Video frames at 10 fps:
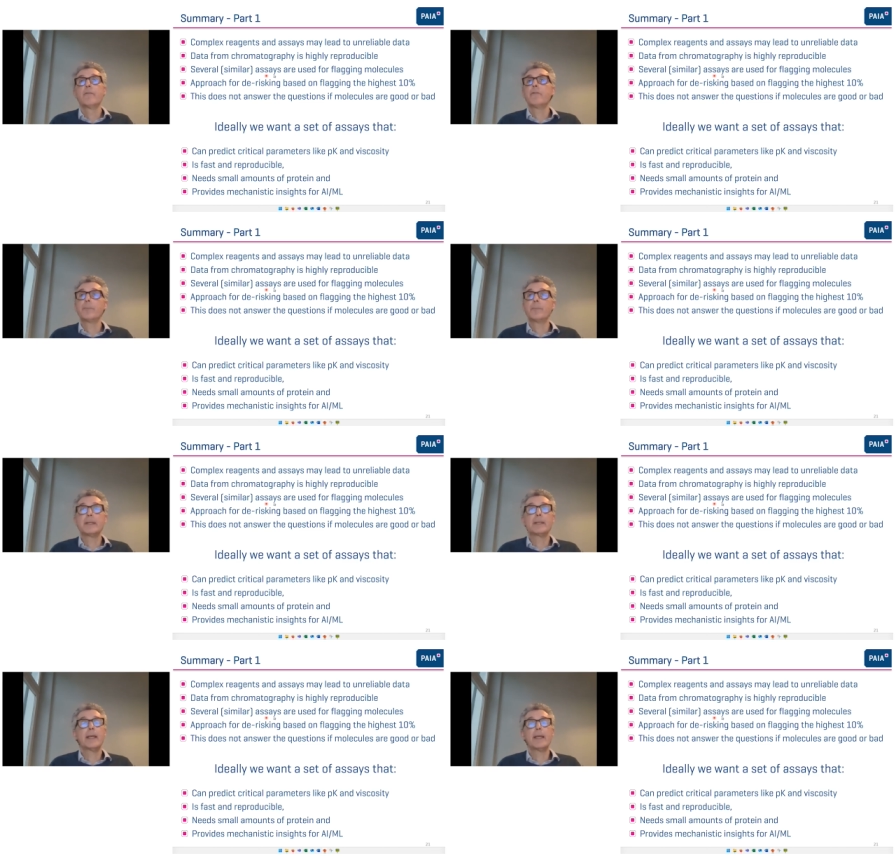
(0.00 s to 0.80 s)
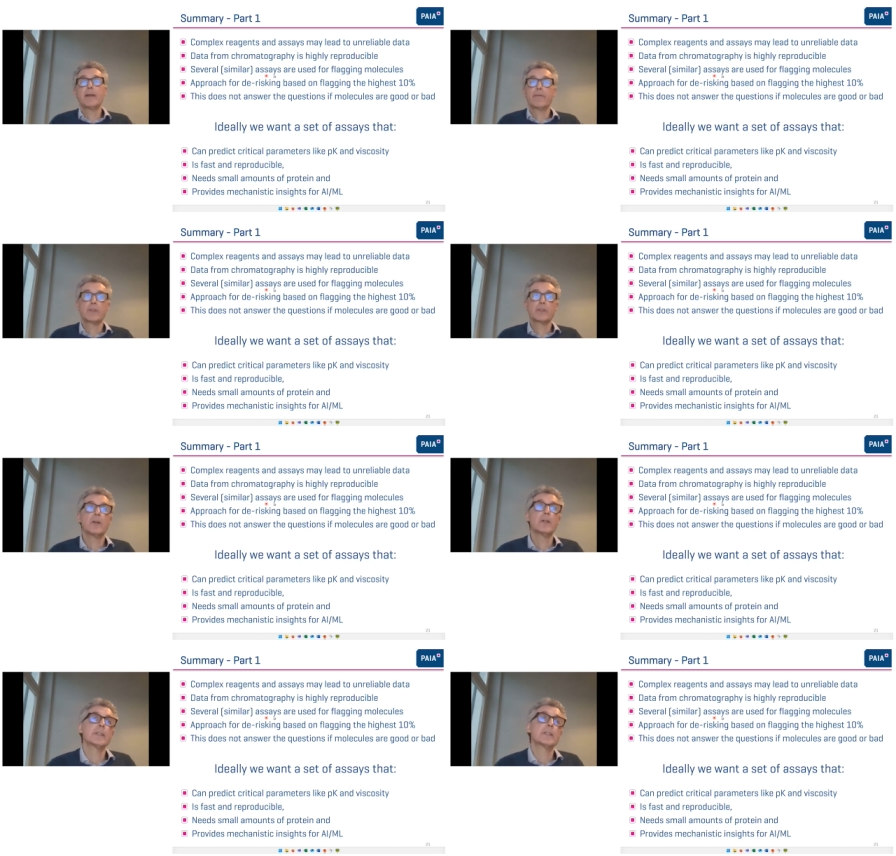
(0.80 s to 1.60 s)
for PK and
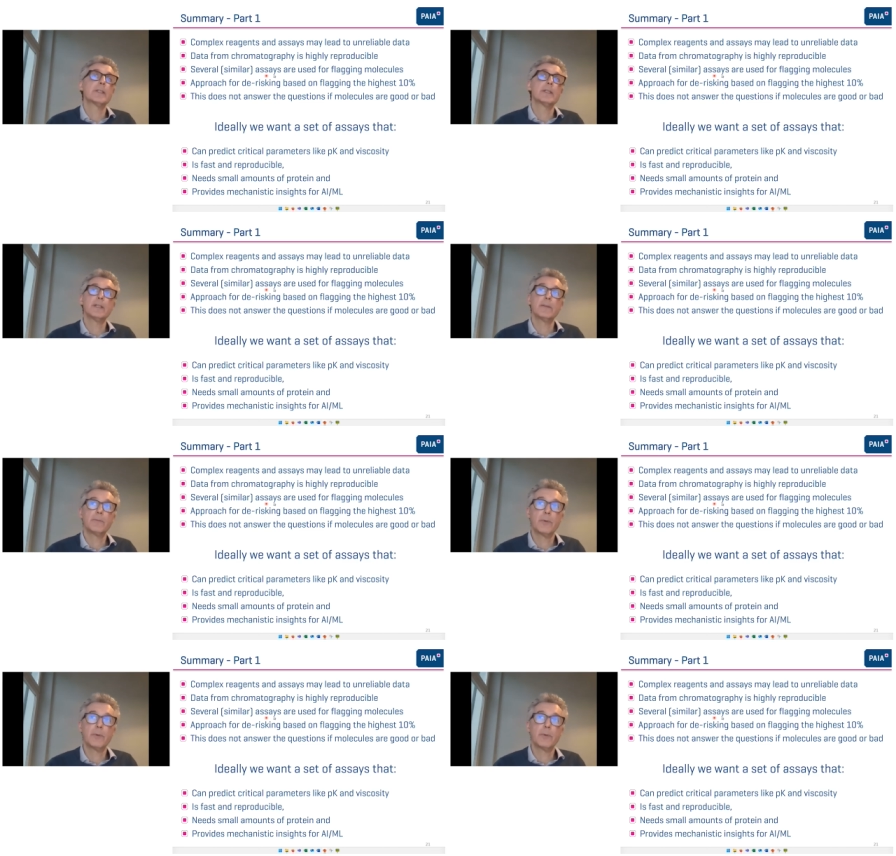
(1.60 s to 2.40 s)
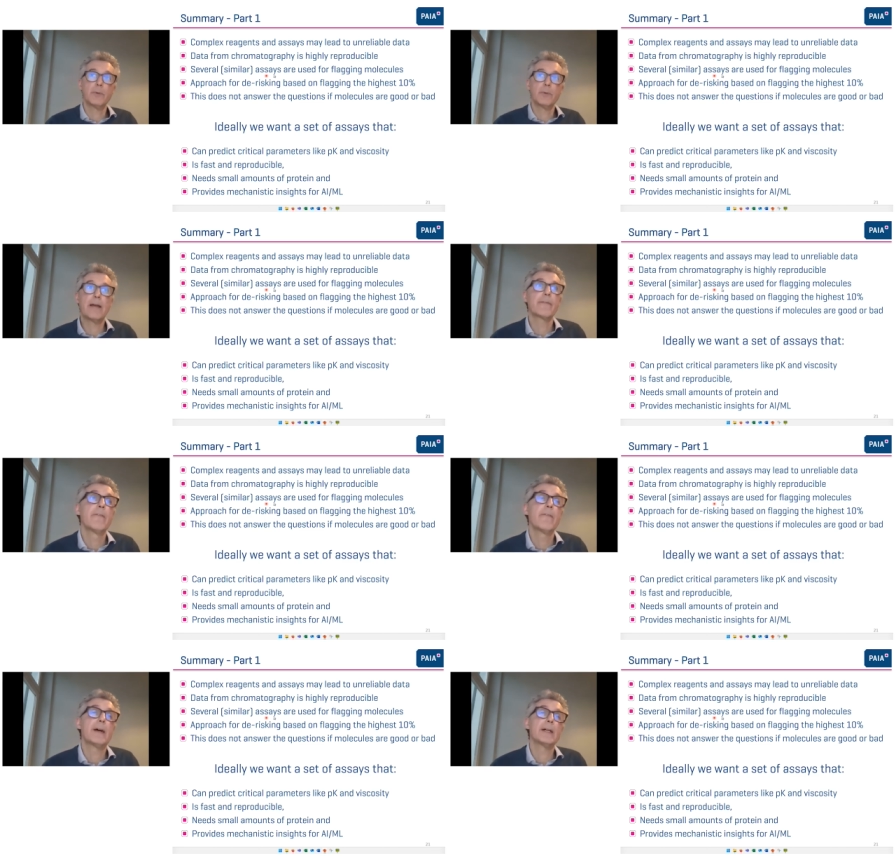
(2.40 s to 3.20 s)
viscosity. We want to have
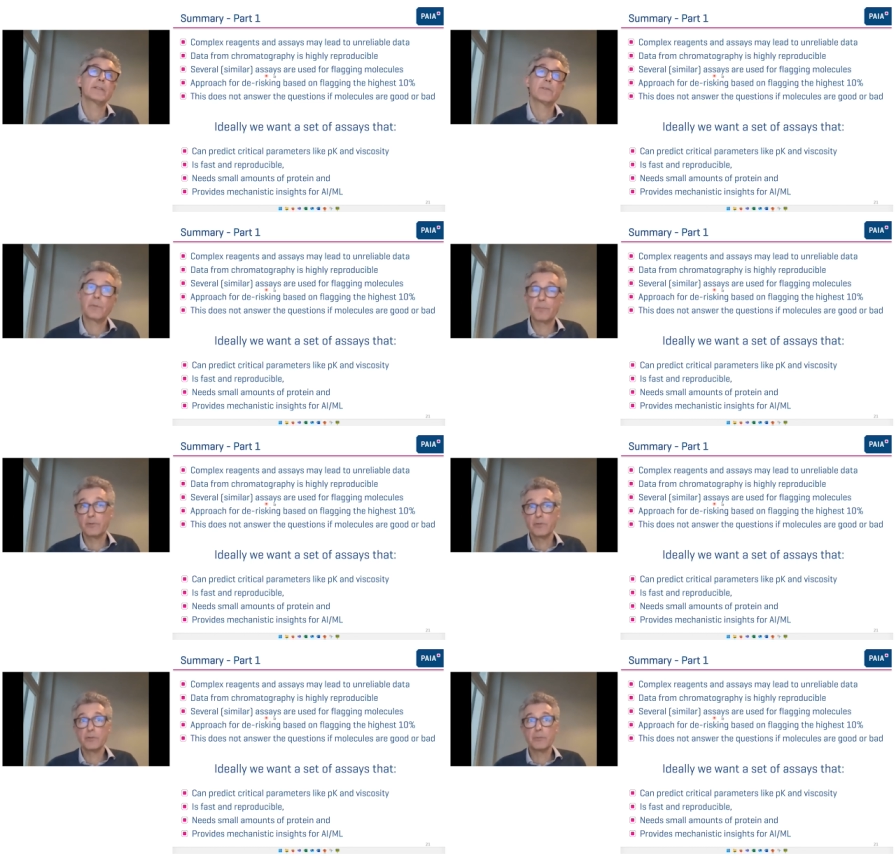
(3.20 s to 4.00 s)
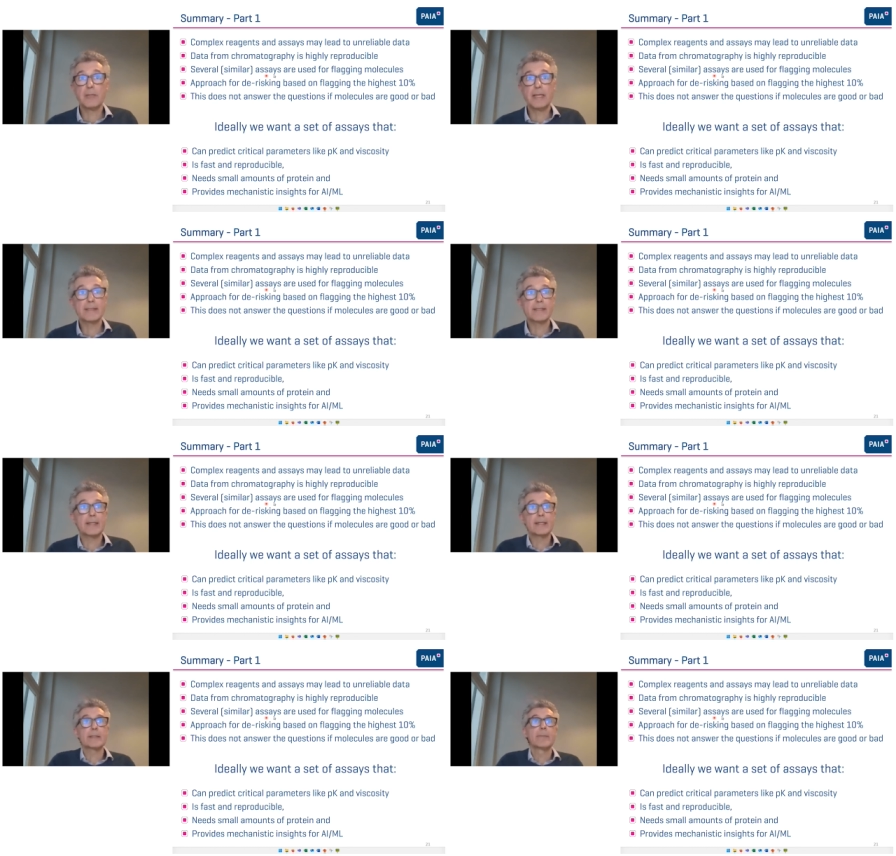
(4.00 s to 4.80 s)
fast and reproducible
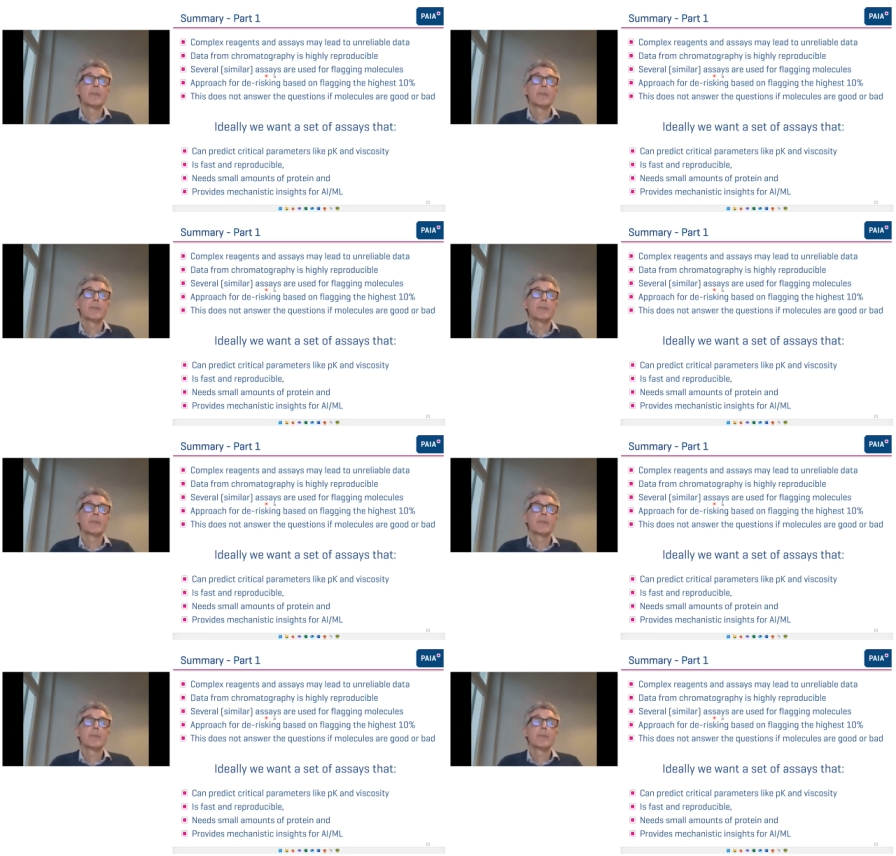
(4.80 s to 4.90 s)
assays.